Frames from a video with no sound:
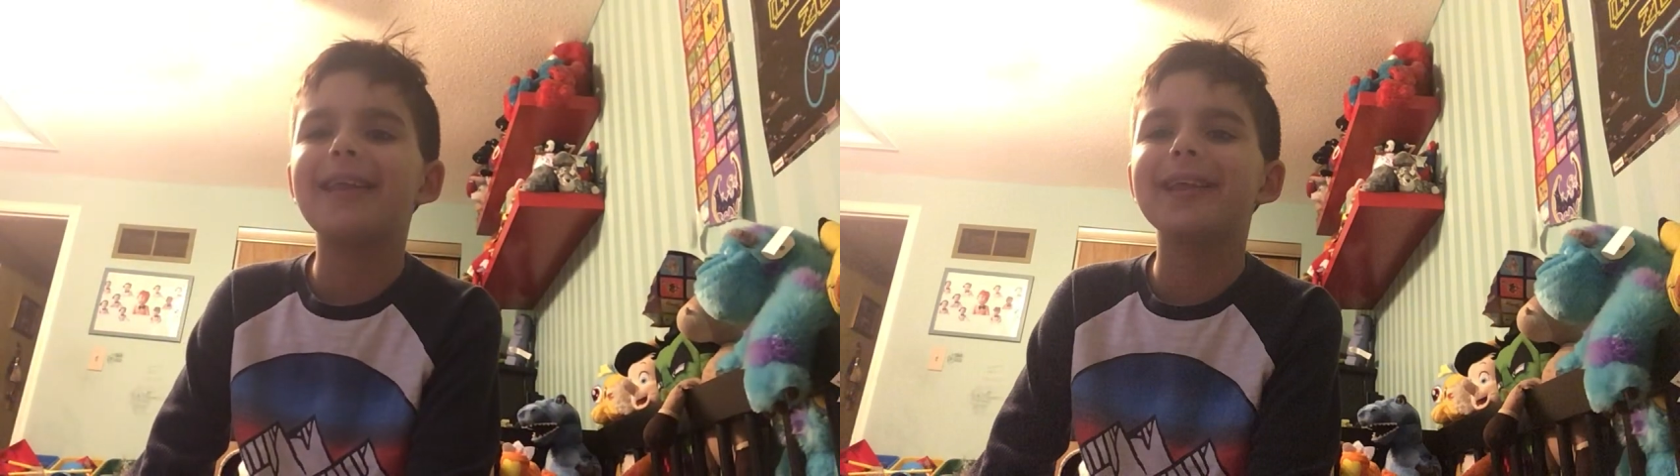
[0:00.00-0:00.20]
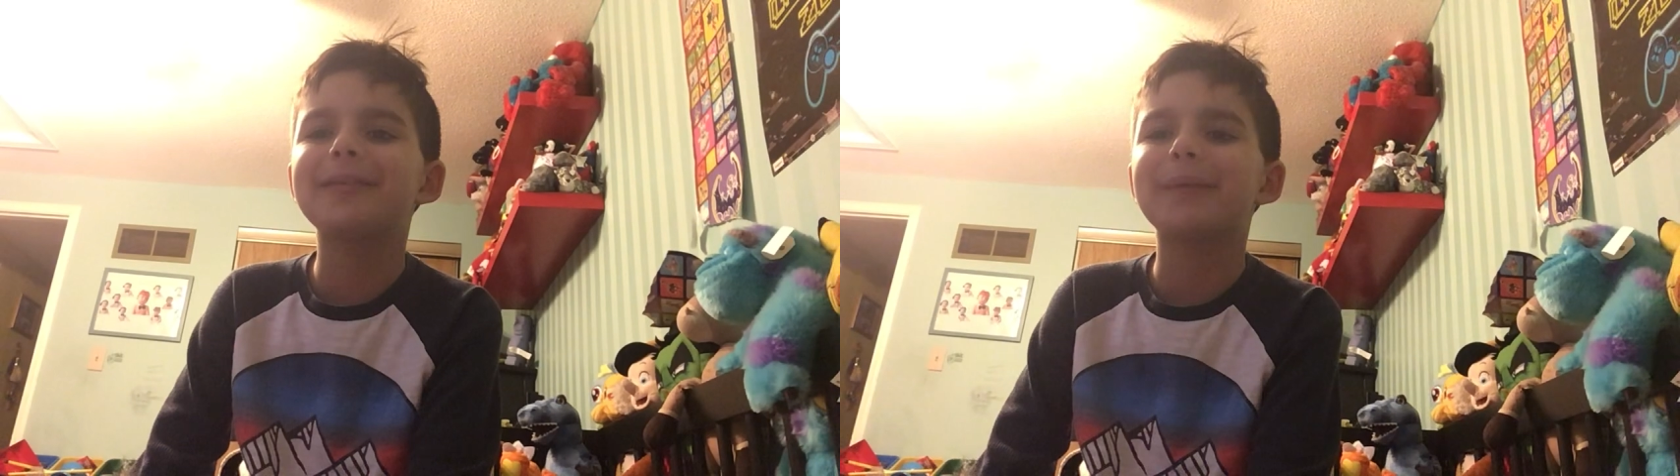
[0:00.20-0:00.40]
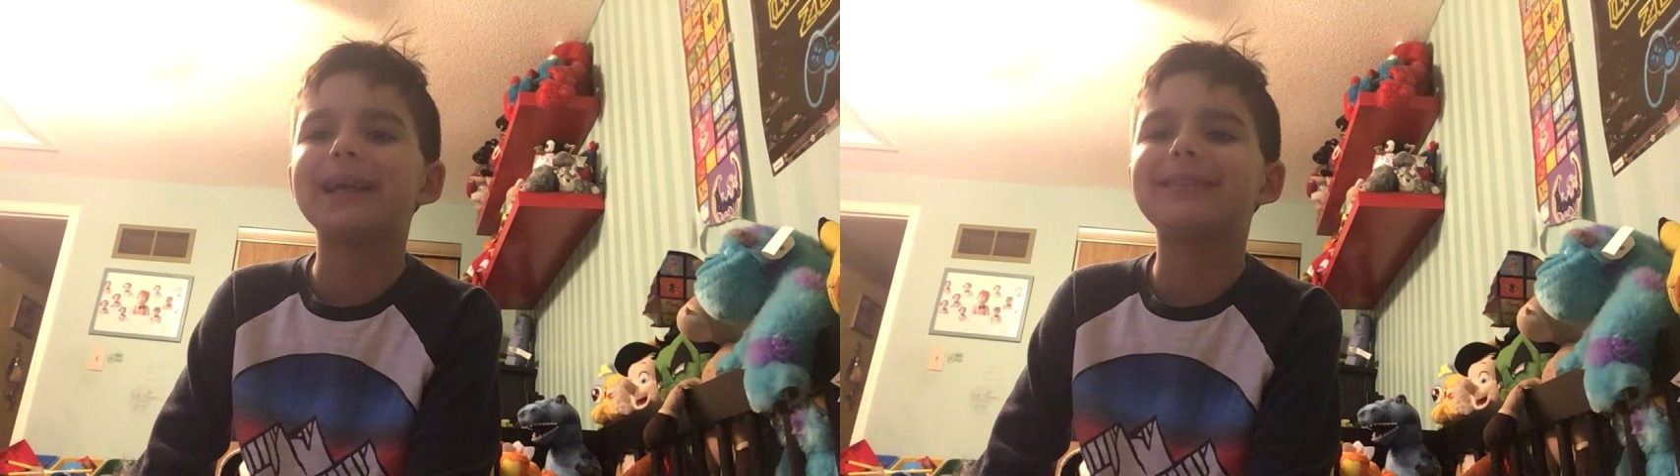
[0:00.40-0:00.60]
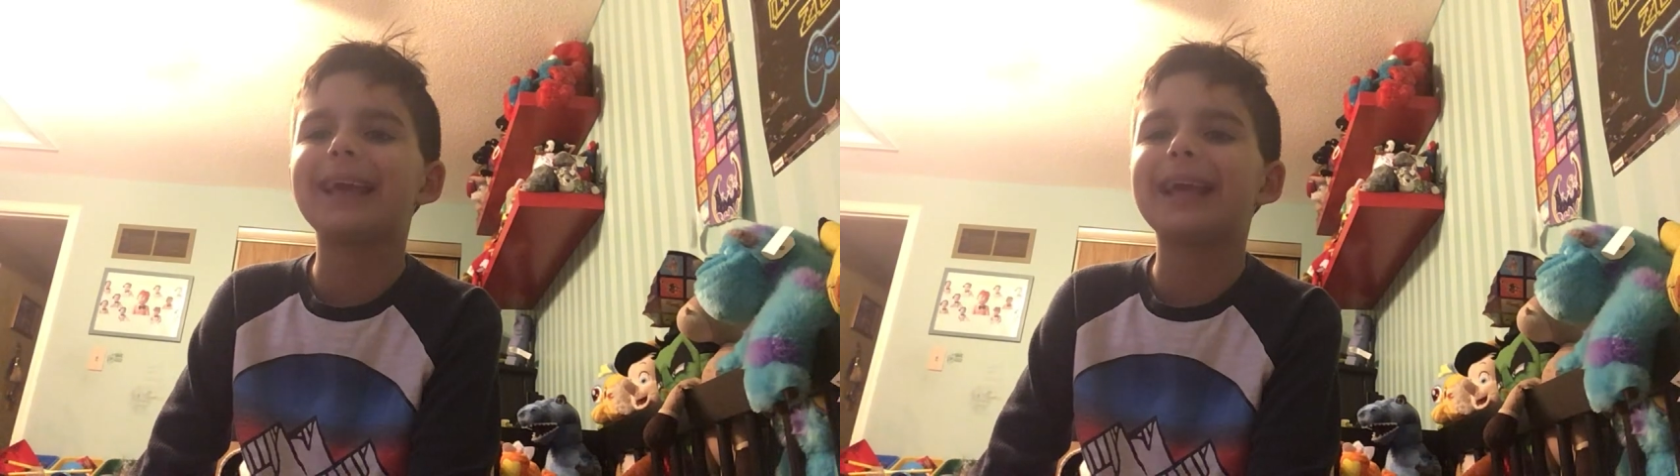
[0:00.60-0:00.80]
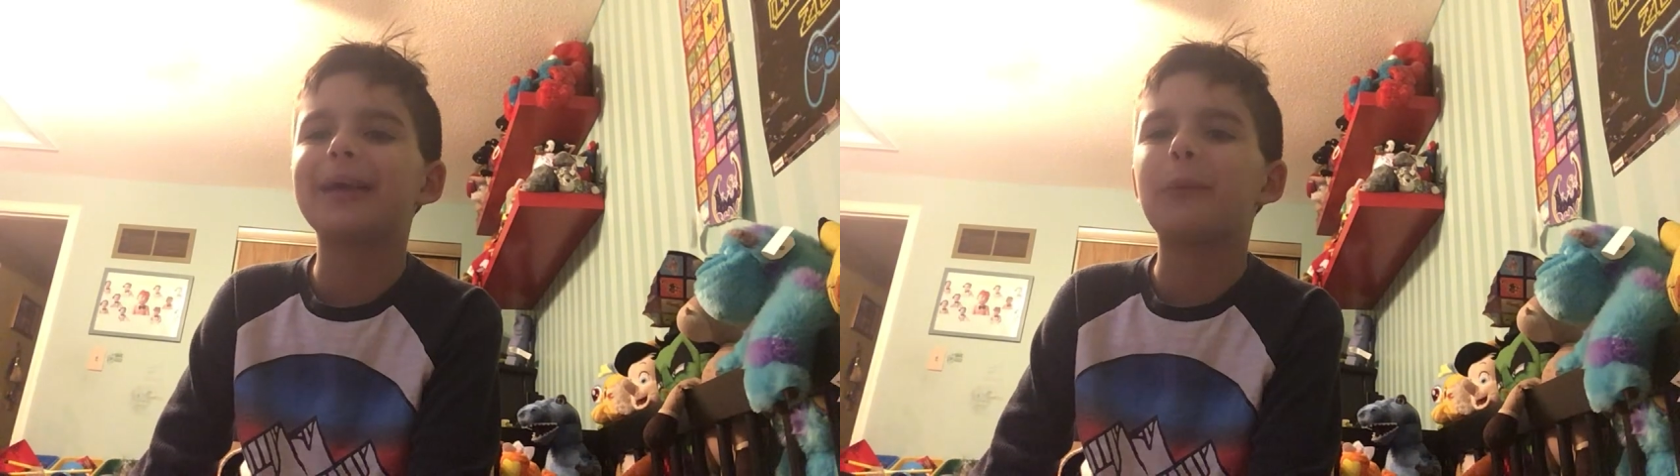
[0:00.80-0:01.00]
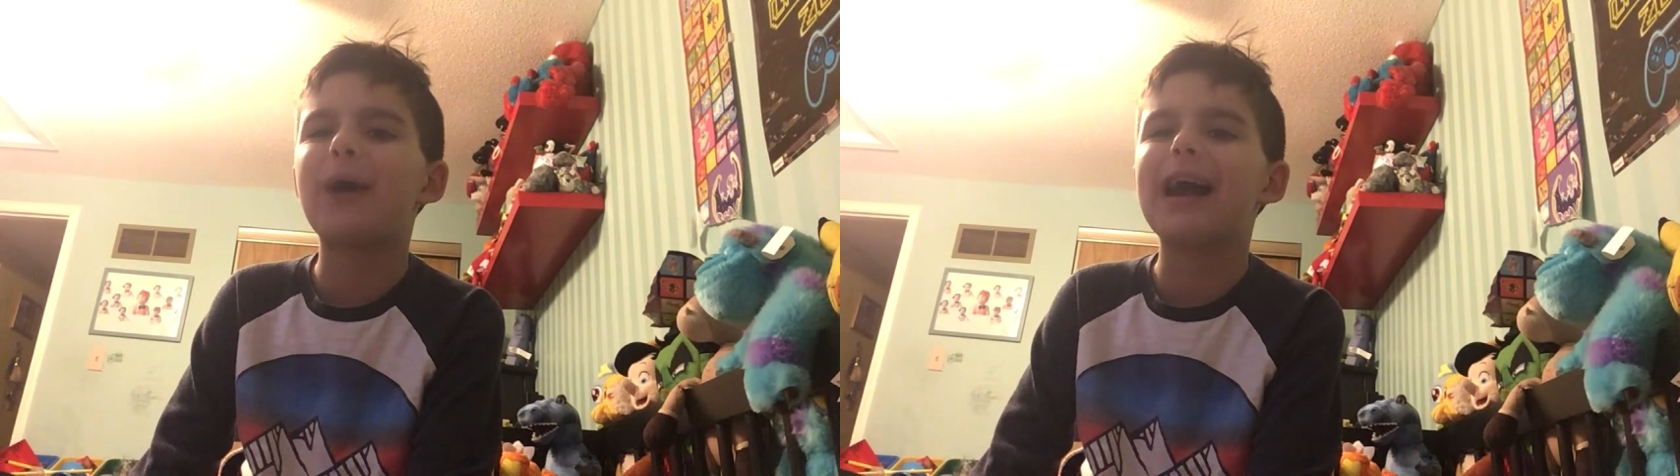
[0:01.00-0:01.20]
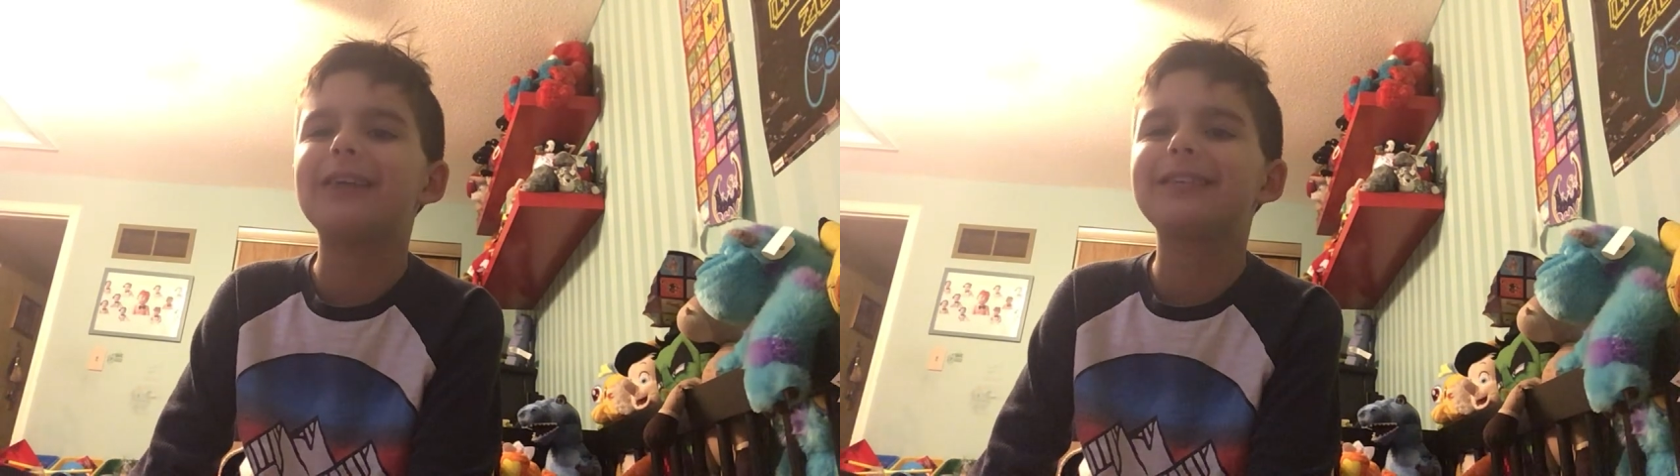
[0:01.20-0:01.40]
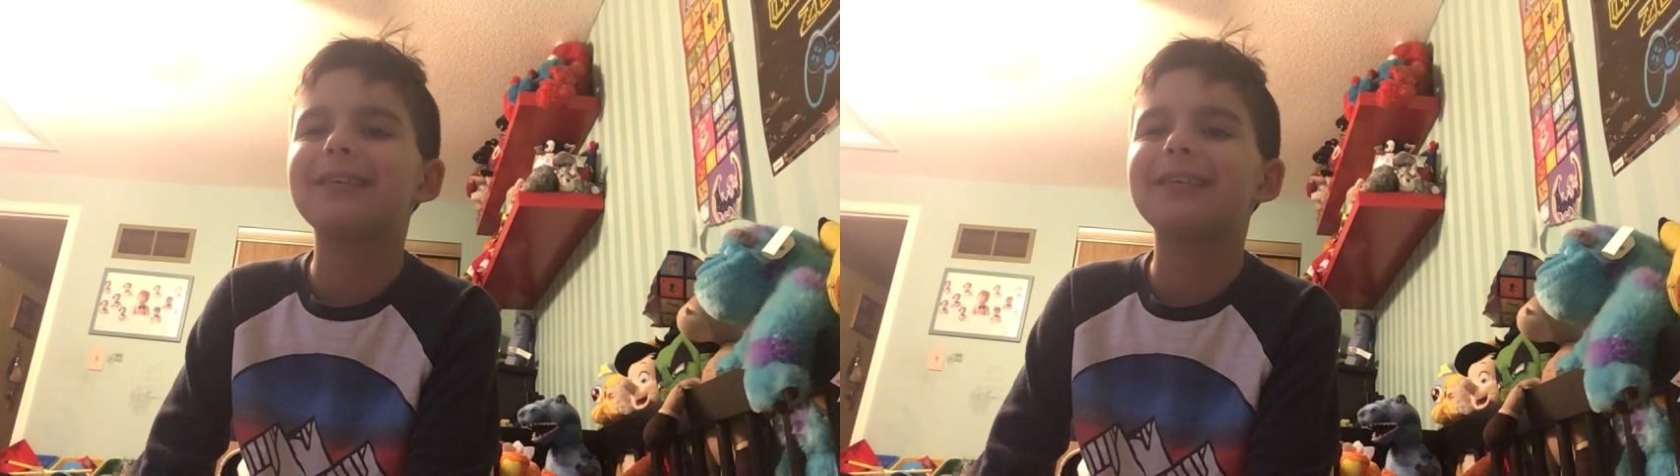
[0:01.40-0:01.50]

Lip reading: This might take a while